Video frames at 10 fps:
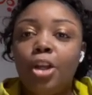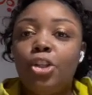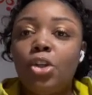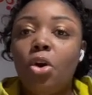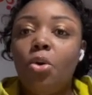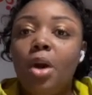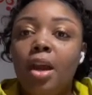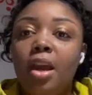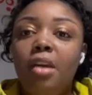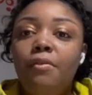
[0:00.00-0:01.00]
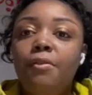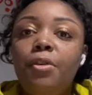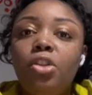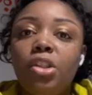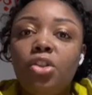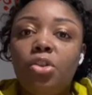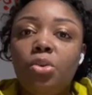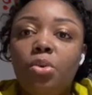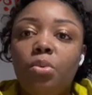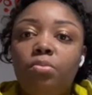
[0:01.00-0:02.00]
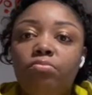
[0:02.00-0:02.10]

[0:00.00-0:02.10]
So even if you just do